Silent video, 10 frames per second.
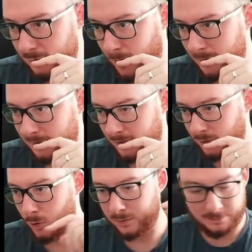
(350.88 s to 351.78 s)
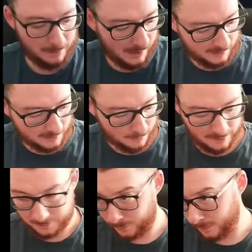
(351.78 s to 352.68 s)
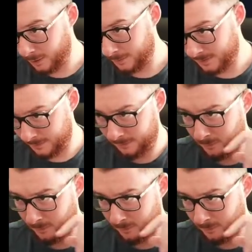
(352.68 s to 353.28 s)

Drop into the golden pocket I'm about to pull up is about